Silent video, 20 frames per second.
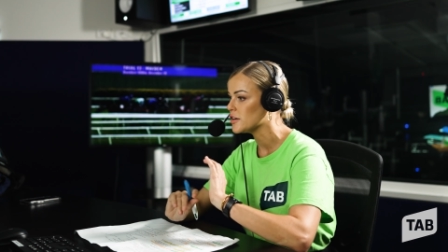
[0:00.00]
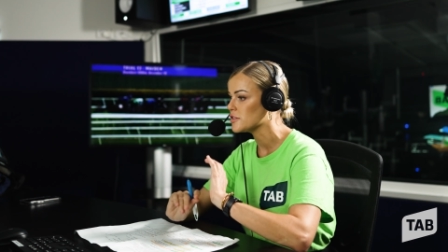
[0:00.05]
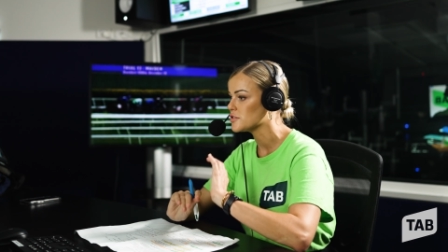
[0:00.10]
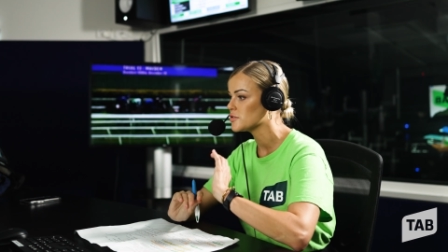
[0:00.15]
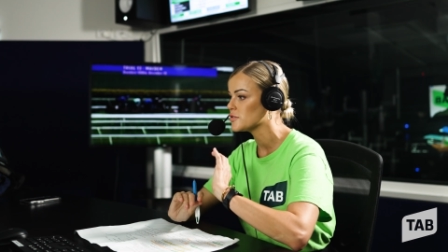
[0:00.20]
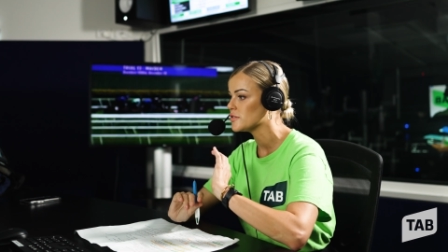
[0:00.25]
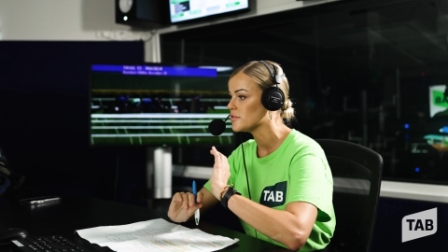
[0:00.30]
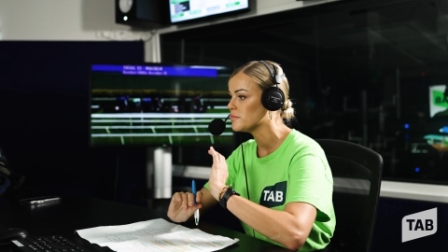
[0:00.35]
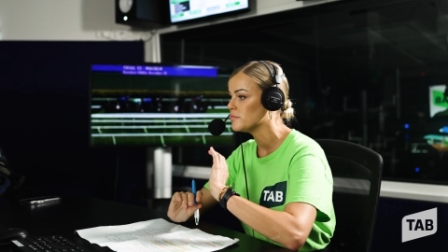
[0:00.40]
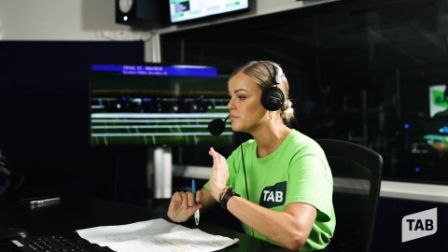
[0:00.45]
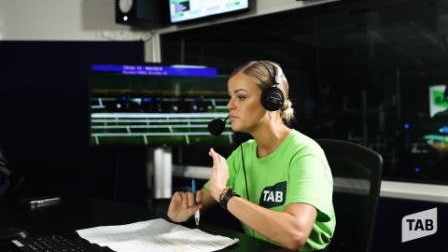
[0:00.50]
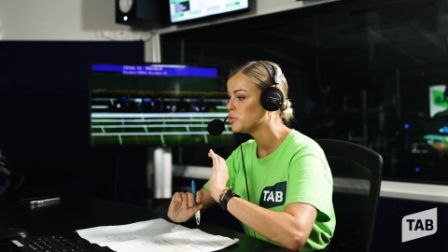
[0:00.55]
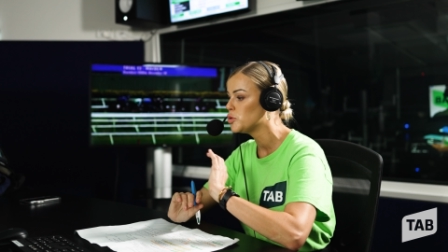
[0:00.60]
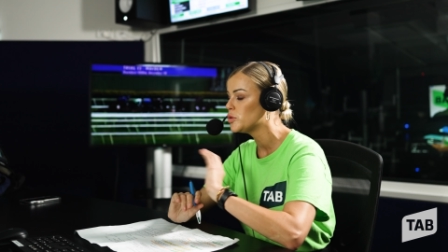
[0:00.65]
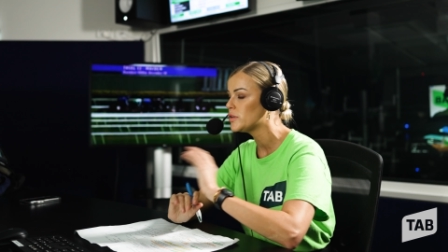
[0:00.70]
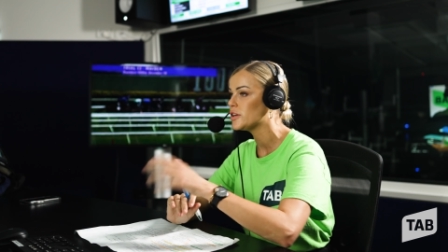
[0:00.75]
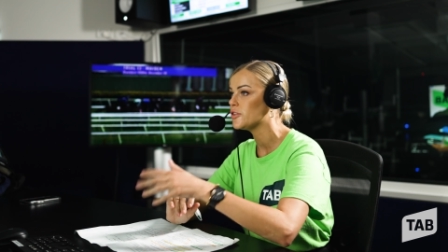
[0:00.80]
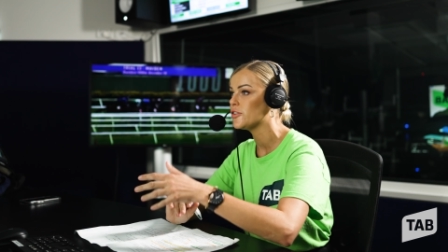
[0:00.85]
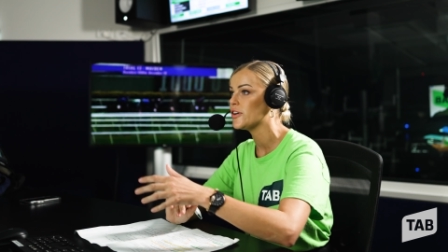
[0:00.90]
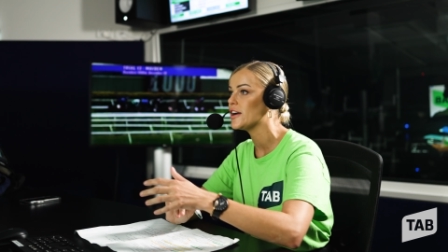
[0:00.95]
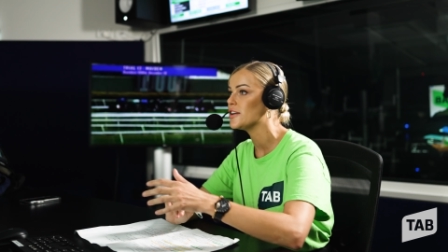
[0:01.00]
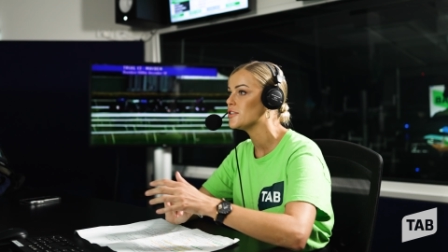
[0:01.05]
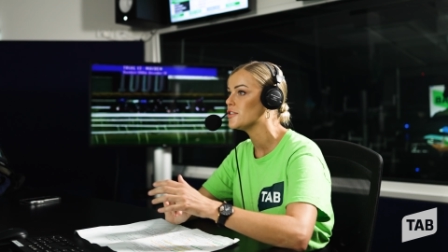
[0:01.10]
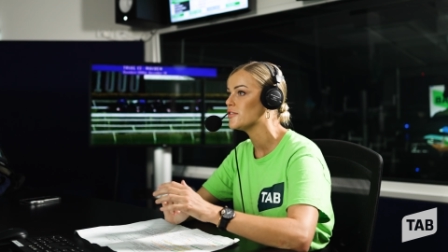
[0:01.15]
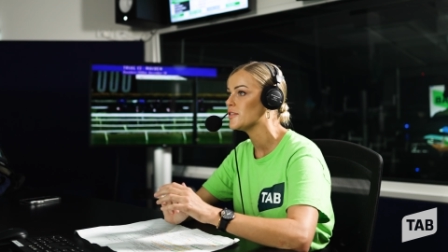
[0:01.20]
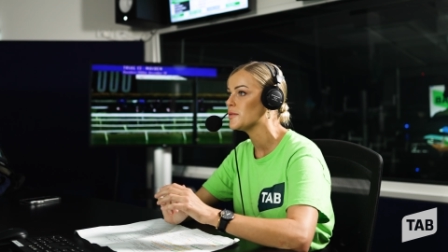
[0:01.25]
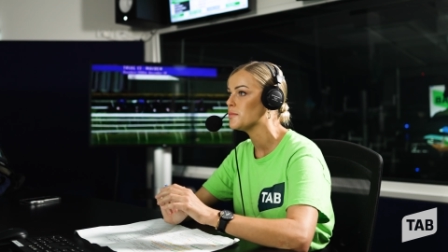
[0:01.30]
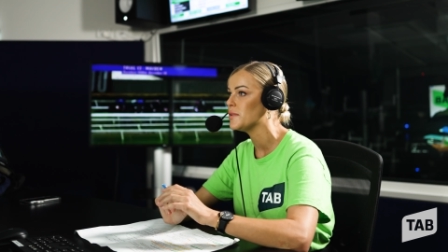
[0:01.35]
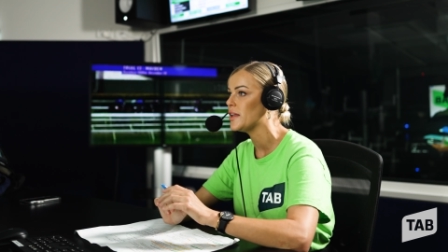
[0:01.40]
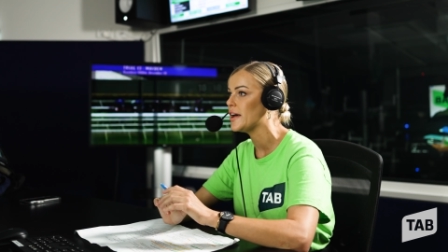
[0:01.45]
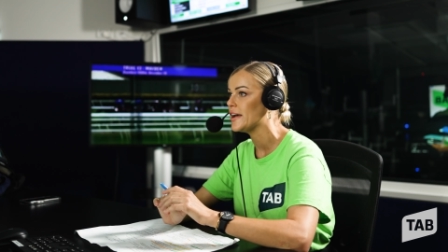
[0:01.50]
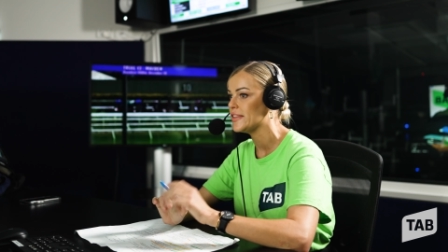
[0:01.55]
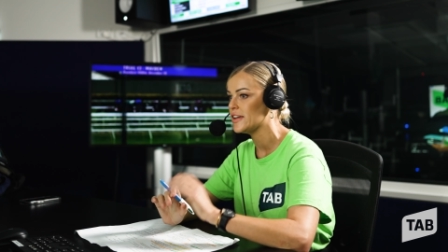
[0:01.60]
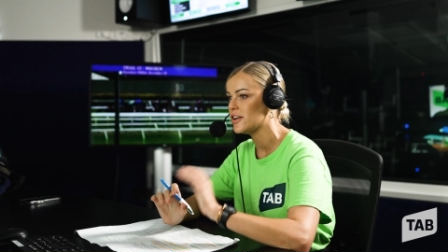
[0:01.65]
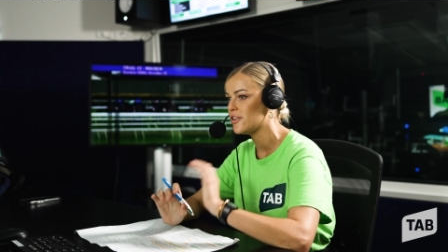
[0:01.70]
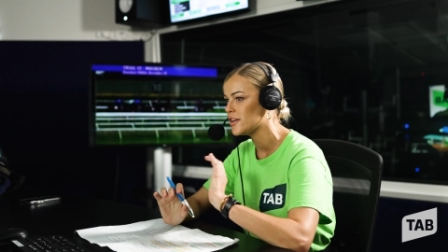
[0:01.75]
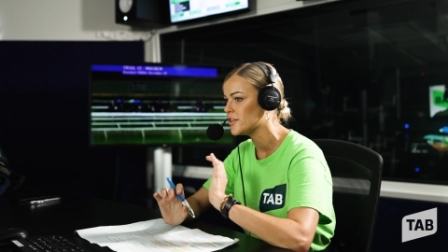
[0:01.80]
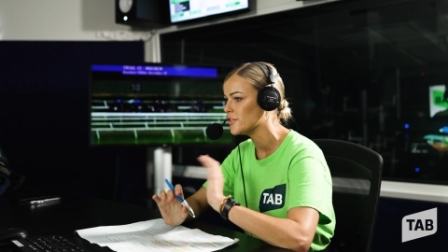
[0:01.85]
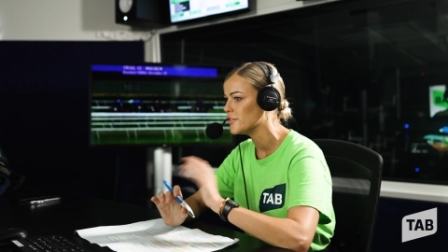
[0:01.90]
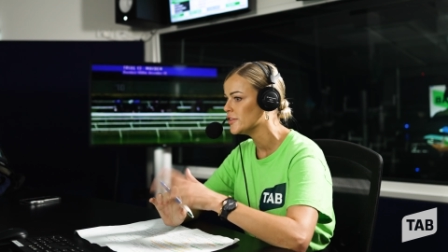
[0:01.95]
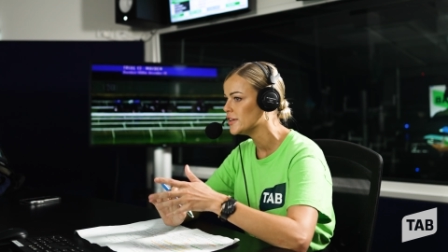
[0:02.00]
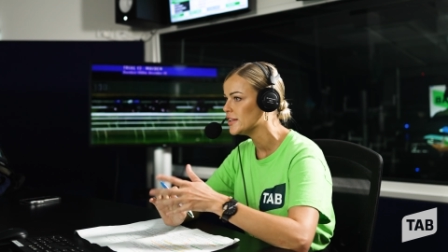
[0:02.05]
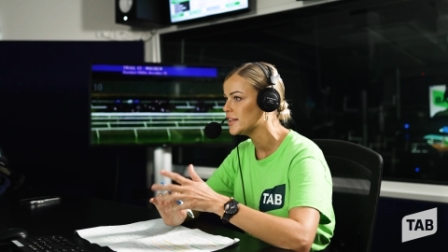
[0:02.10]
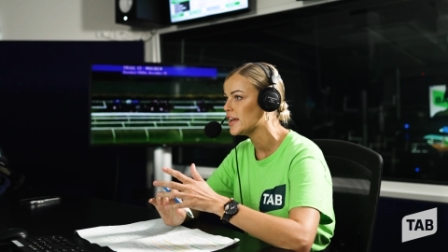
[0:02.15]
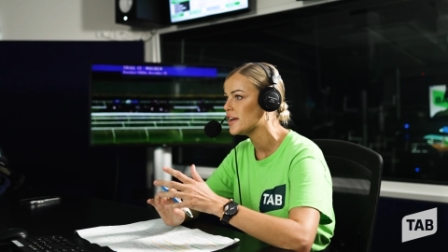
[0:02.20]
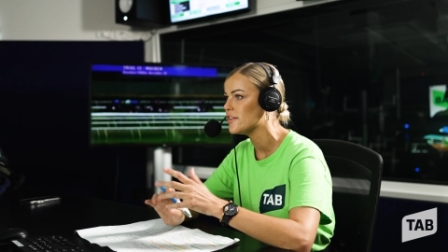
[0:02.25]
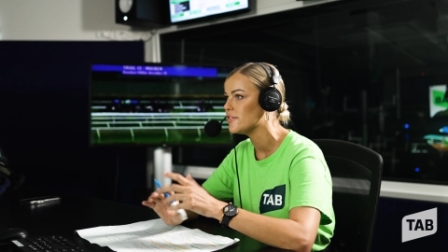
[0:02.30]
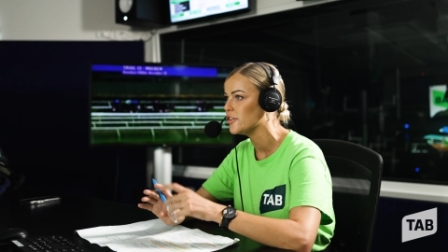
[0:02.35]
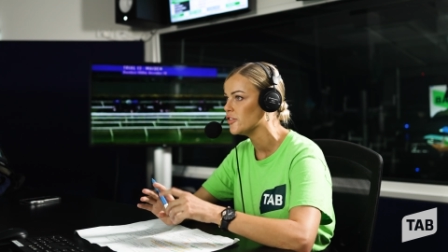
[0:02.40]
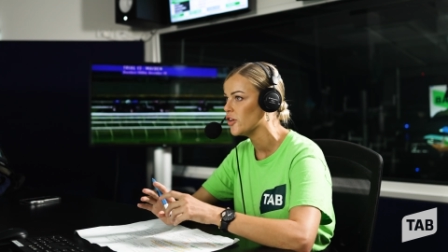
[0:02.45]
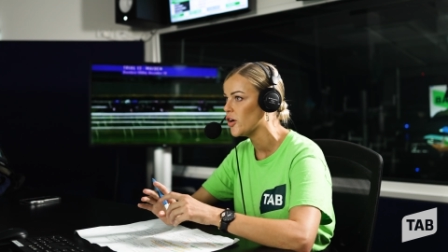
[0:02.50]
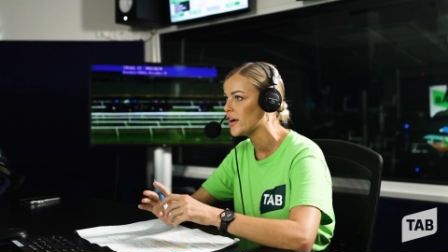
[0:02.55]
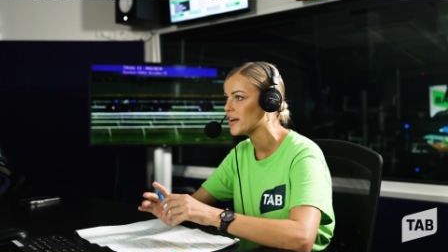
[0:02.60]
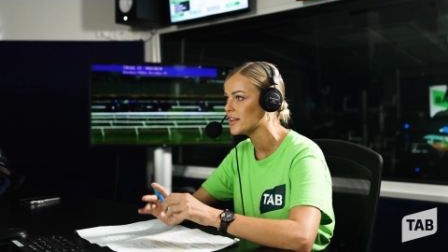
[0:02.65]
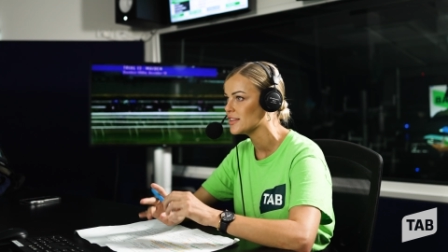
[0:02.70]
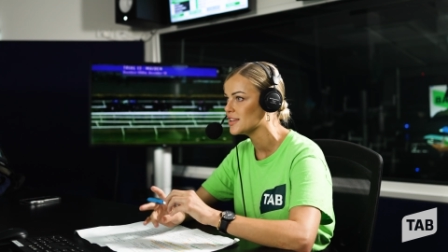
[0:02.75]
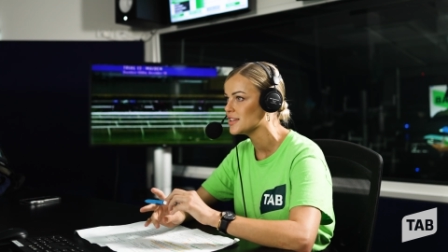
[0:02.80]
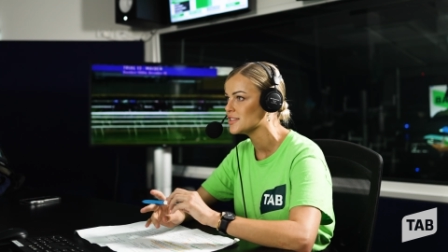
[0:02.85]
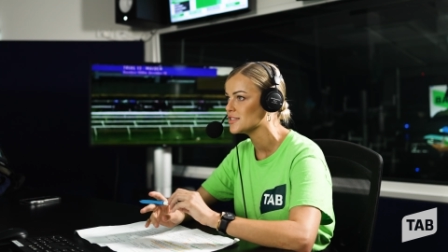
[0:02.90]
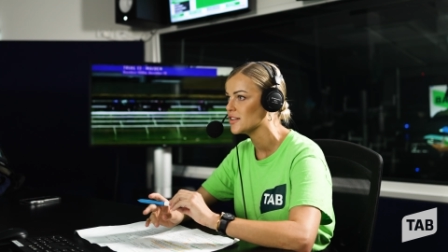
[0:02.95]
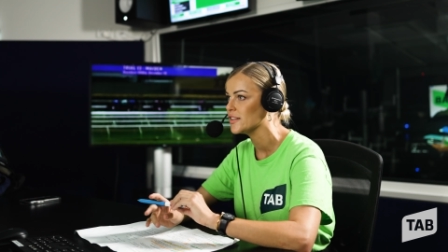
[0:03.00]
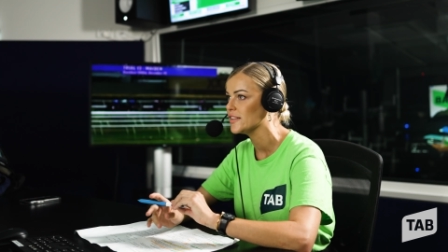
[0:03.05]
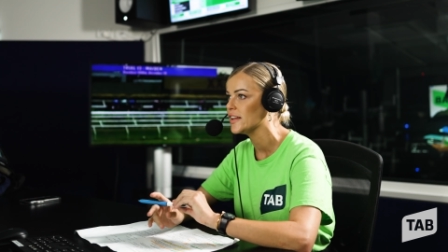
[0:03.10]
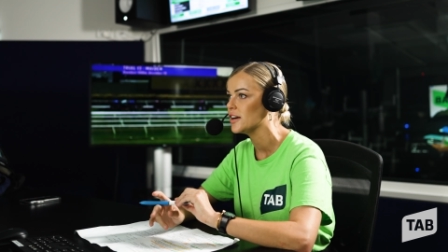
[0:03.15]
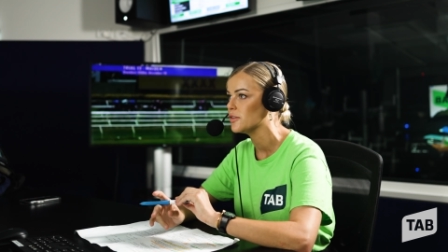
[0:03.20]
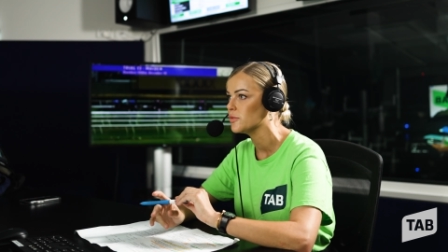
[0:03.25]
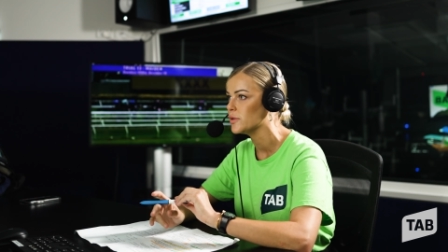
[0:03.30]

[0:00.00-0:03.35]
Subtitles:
sort of pulling ground off him late, they're under really heavy riding, things like that.